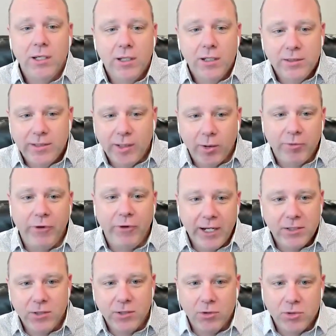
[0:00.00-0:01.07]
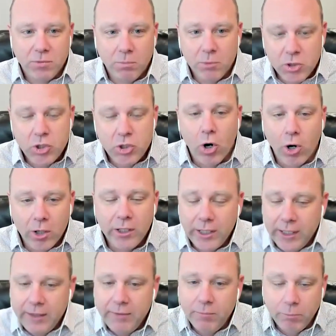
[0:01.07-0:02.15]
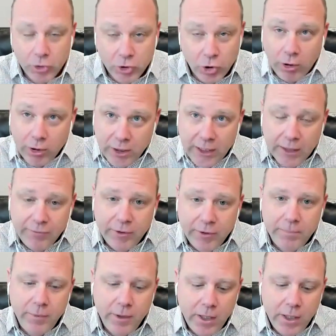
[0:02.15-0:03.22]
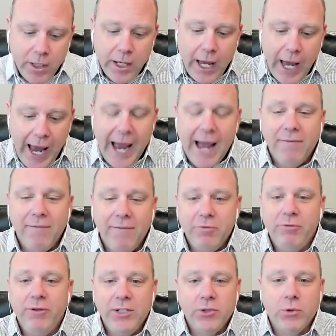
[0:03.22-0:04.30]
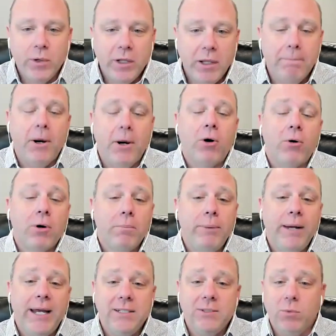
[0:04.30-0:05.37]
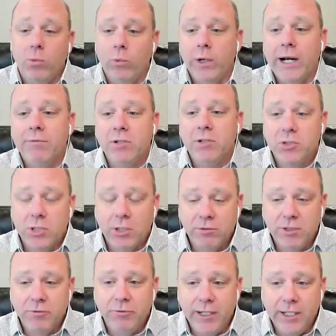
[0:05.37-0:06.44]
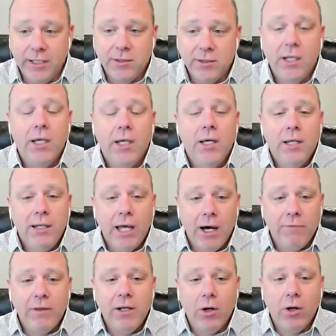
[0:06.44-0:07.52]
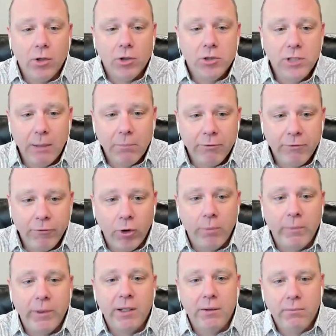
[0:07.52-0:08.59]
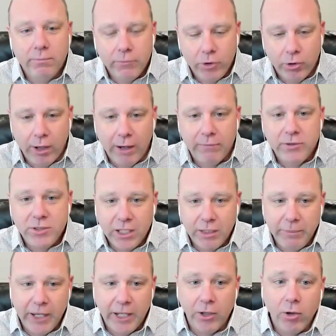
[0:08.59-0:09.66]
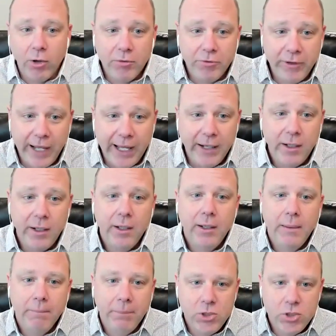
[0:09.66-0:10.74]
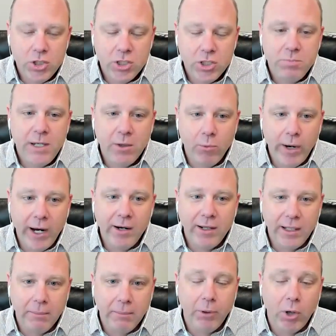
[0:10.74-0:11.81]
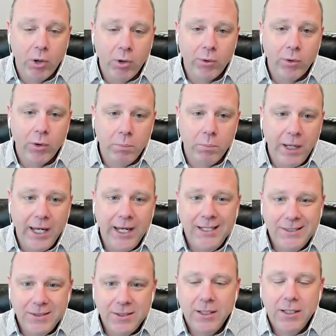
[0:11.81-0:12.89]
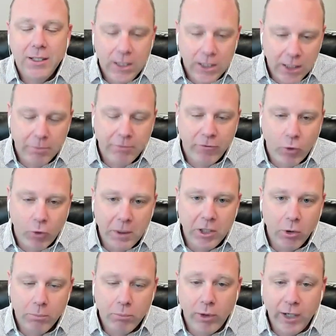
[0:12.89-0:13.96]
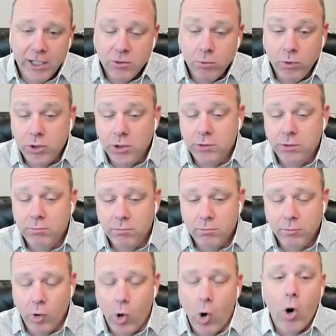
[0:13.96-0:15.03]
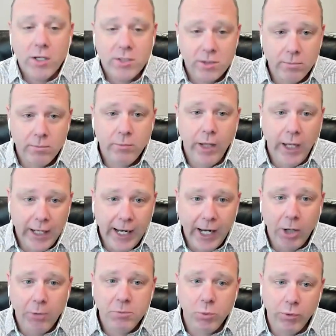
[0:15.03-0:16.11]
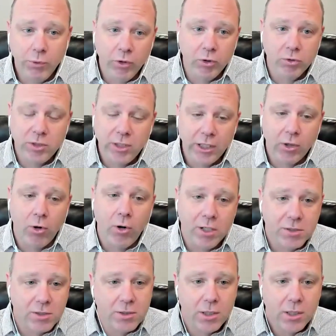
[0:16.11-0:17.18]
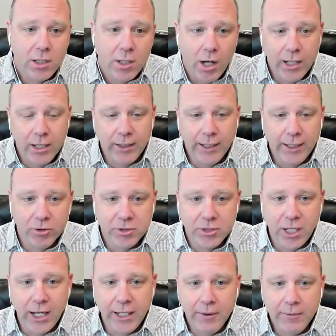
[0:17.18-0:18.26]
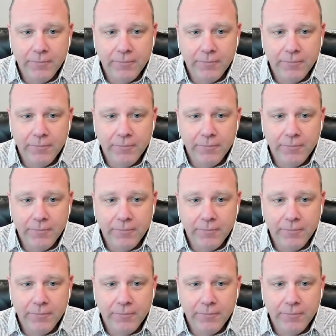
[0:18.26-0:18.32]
seller finance notes, majority of them have the feature where the borrower pays whatever the servicing fee is. Now, if the note goes non-performing, you're obviously going to be on the hook for that, but just be aware that the borrower pays the performing note price, which is awesome. It helps with reducing the costs on the lender side.